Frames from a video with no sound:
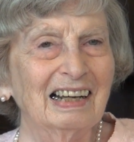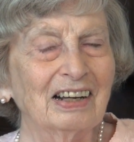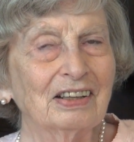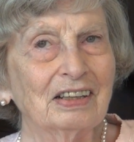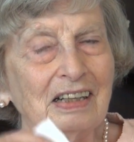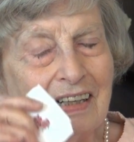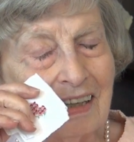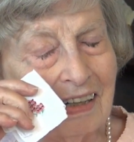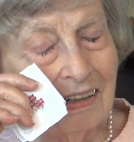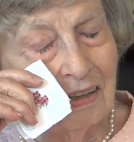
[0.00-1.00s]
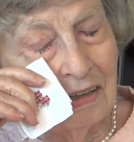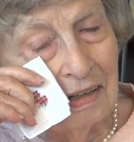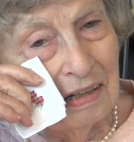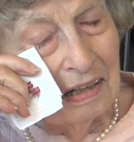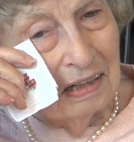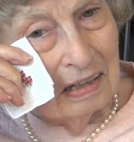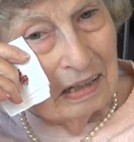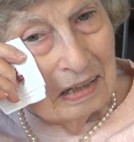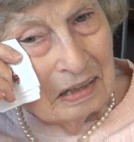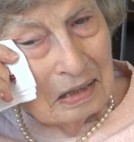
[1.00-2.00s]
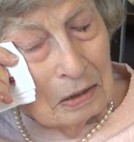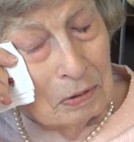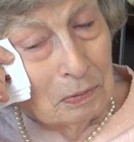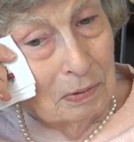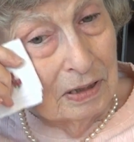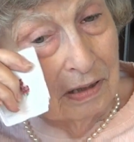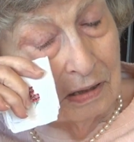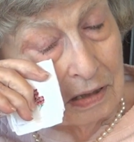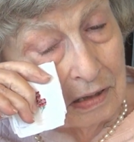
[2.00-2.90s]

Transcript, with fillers: I found yeah. it very useful finding. Well, one of the